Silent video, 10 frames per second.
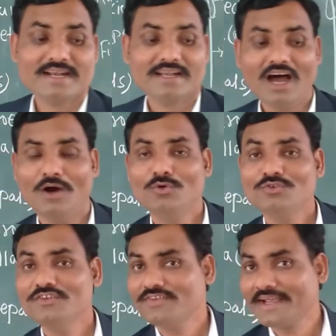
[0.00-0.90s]
Now
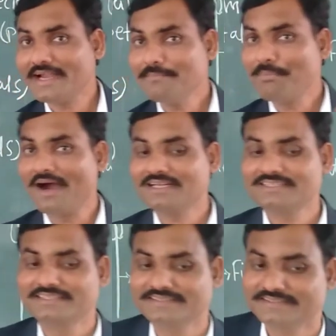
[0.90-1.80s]
the second part,
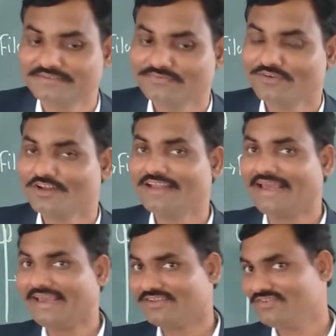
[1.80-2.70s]
floral
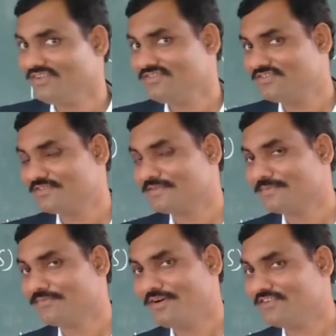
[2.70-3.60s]
axis,
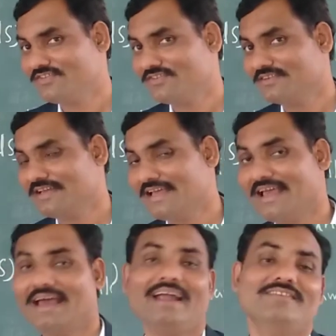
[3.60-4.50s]
first
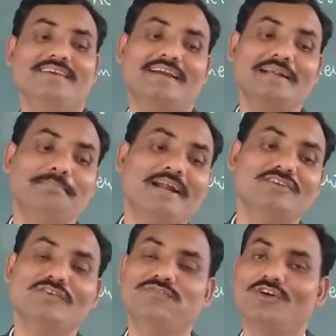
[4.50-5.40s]
and second part is
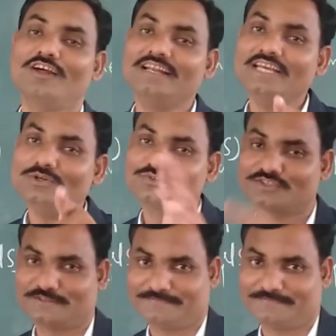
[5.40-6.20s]
the floral leaves.